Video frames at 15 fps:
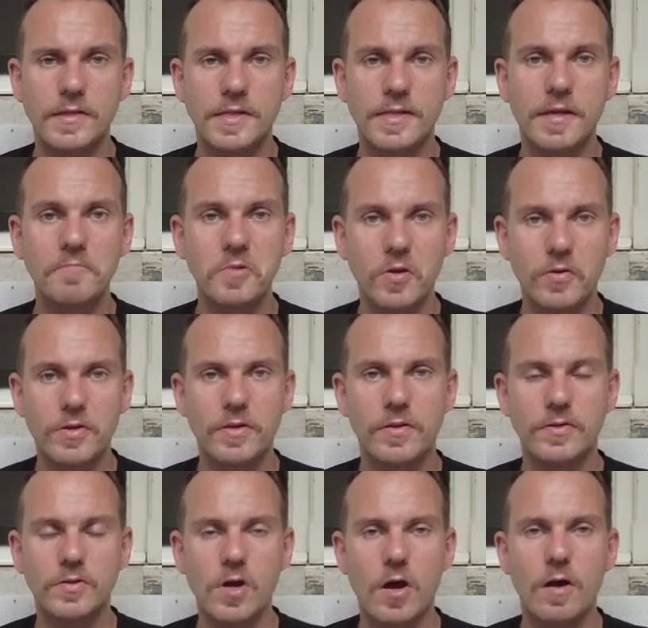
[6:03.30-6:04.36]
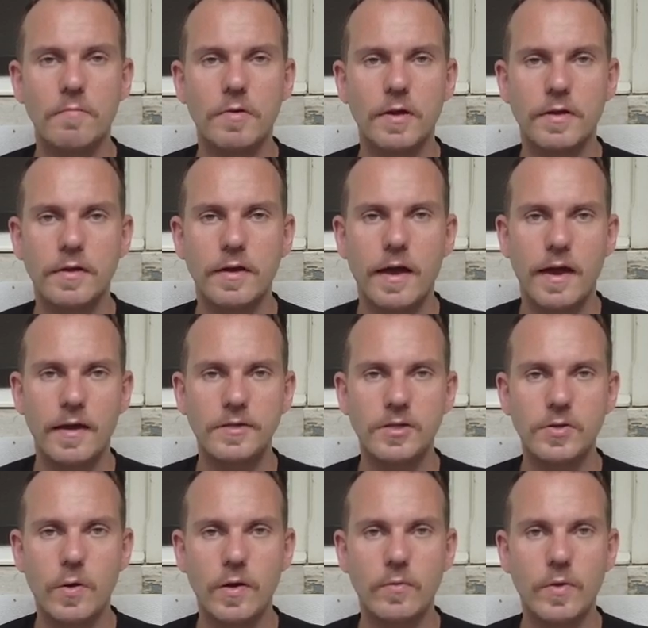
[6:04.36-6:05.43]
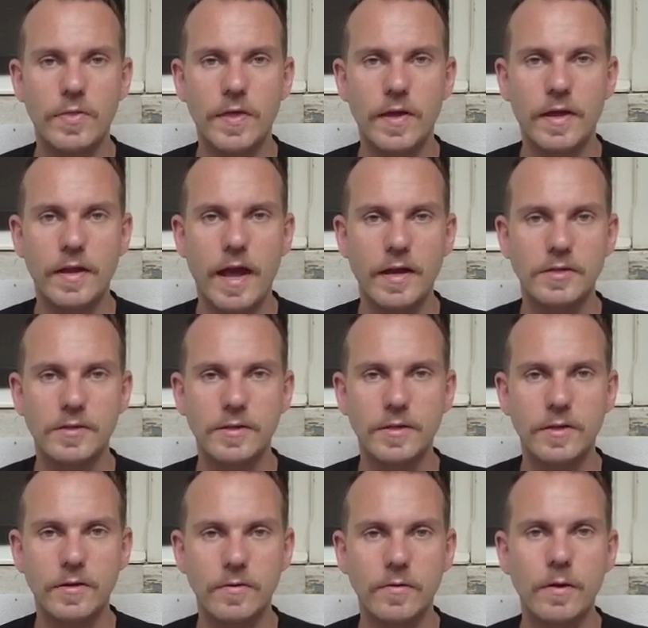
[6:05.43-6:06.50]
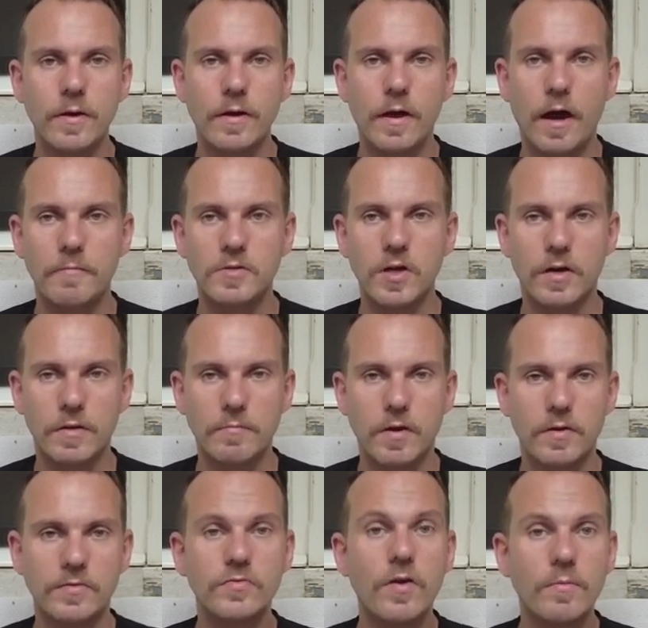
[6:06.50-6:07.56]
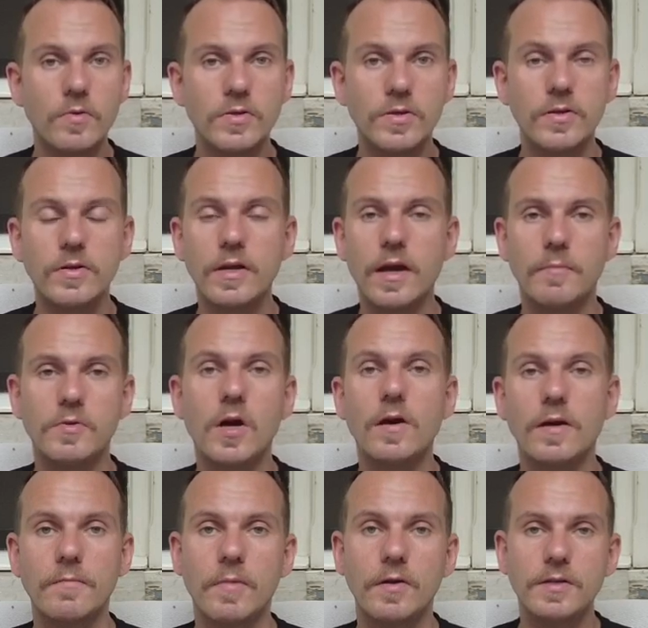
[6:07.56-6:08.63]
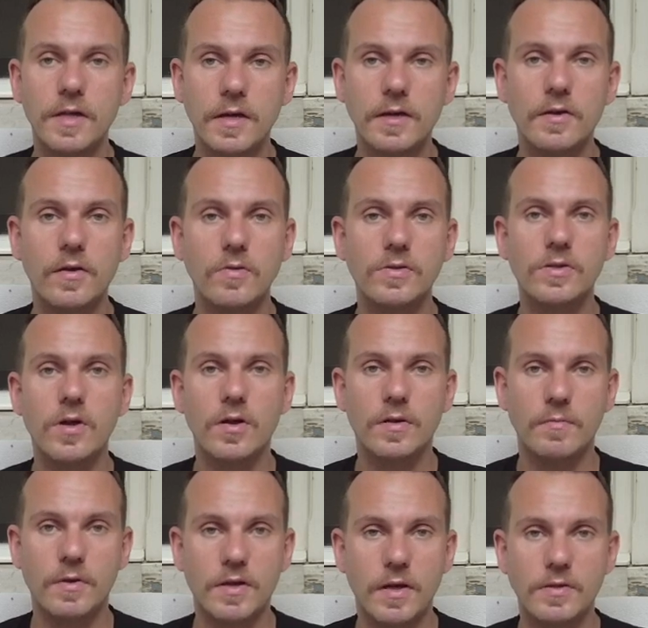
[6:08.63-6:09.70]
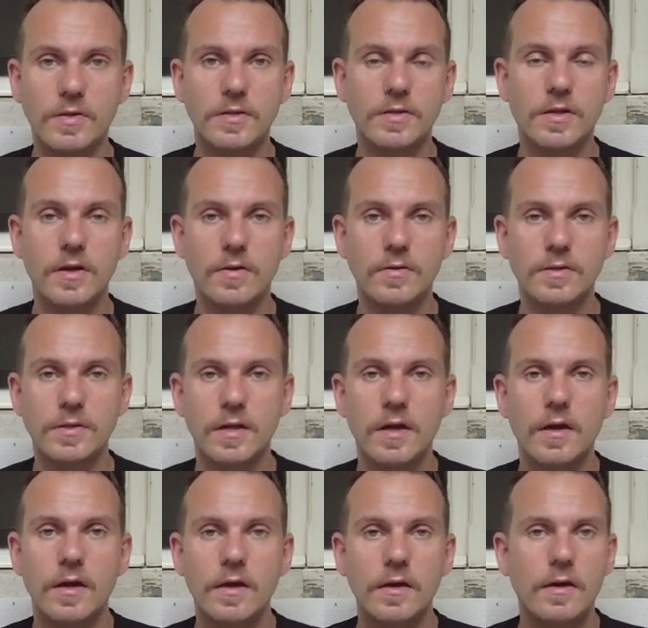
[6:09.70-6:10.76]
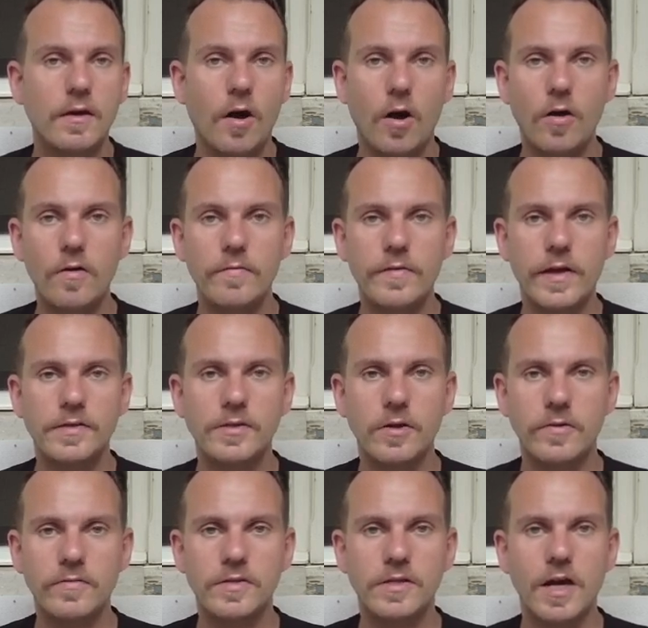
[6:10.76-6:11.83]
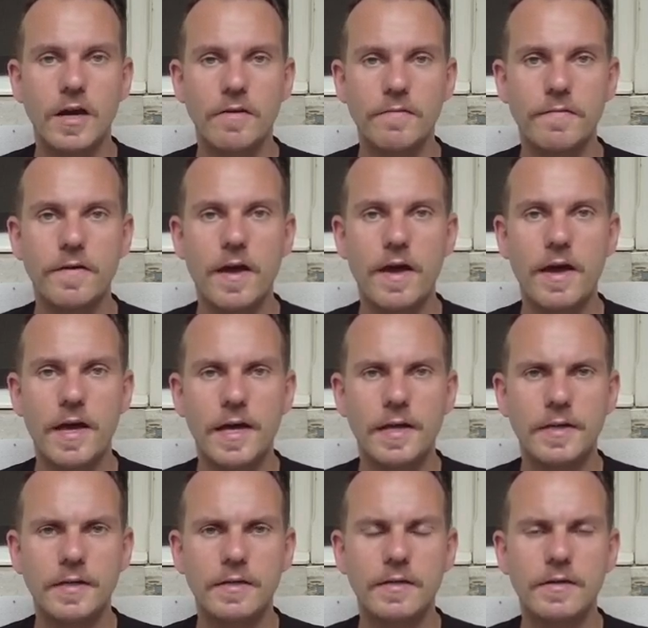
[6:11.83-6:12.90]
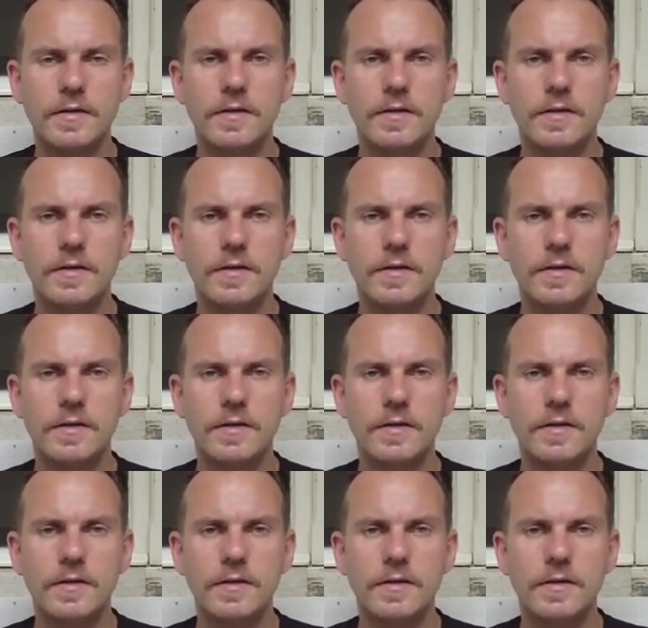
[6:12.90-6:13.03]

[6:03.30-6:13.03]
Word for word: that's similar to the job and showing what they can actually do. I'm talking about troubleshooting, I'm talking about ticket notes, documentation skills, all of that sort of stuff. And